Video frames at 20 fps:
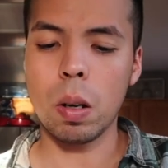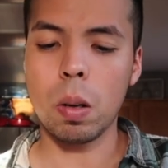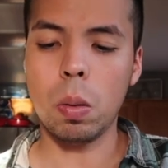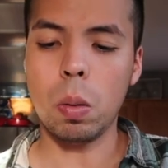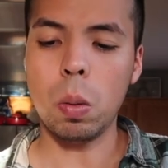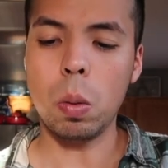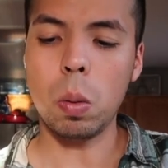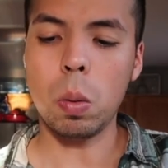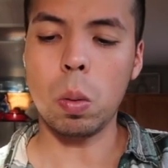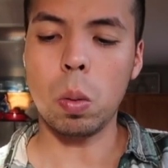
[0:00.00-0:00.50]

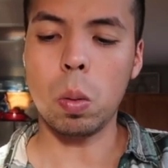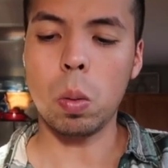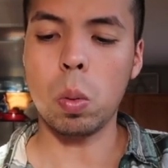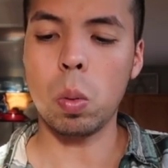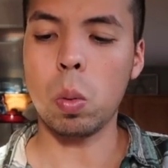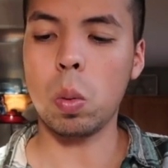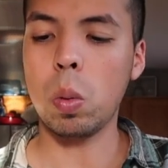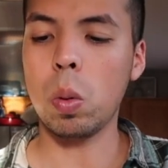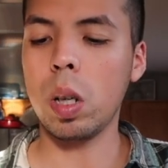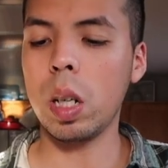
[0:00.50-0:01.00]

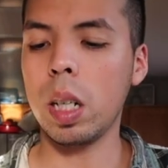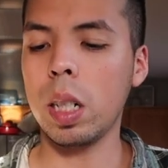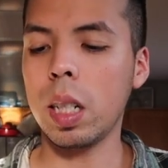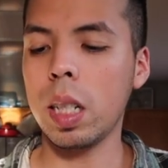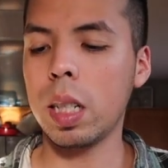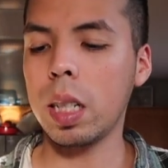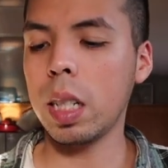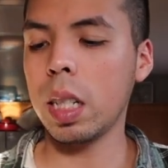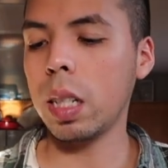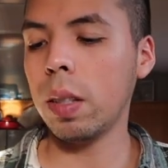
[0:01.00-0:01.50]
Ooh, and
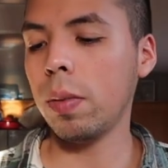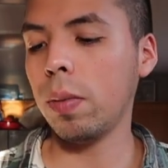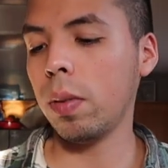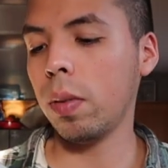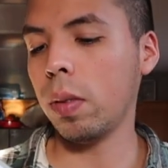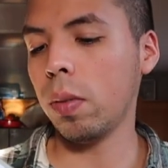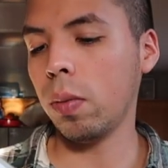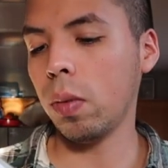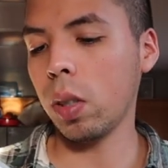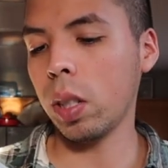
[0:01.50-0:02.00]
this is
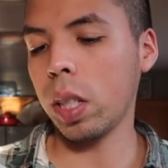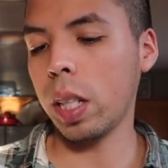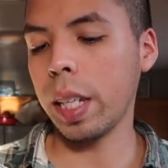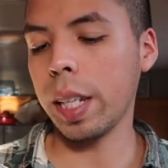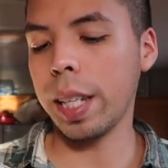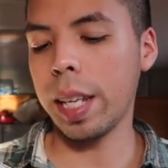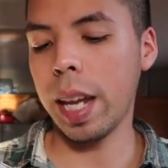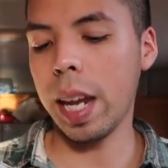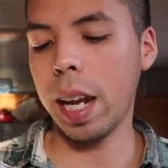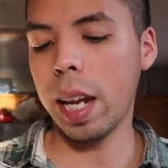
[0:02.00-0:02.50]
for the
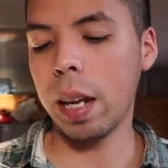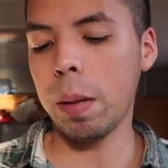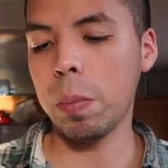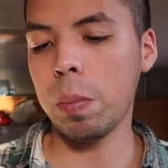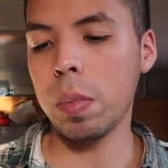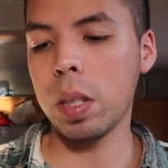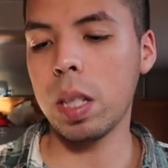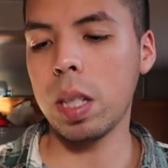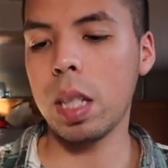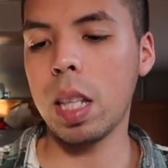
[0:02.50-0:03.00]

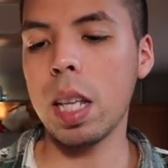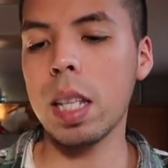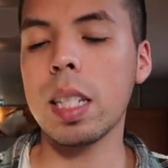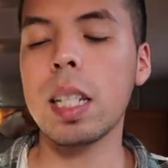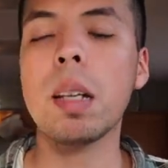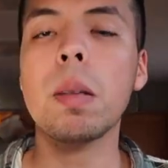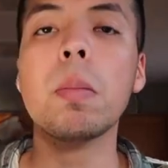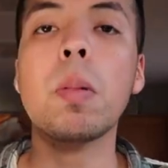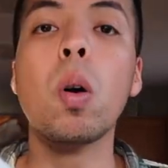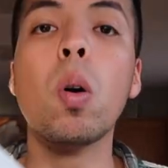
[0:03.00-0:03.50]
games. This
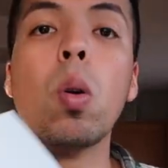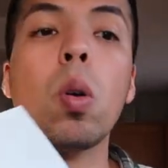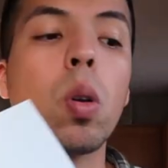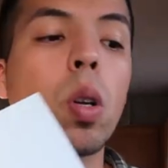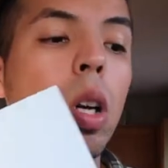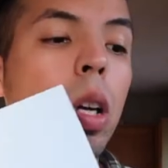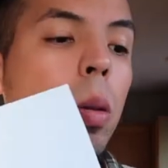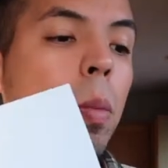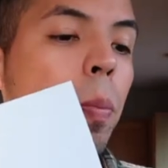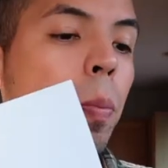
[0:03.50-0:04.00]
comes,
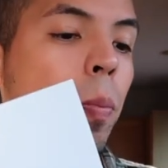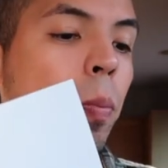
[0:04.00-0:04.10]
oh,